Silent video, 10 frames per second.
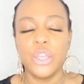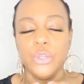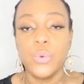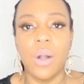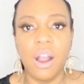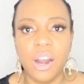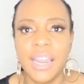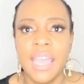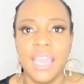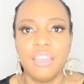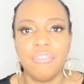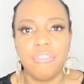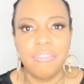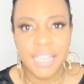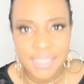you are
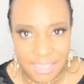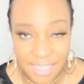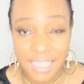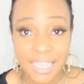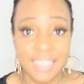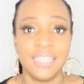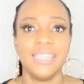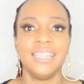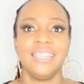evicted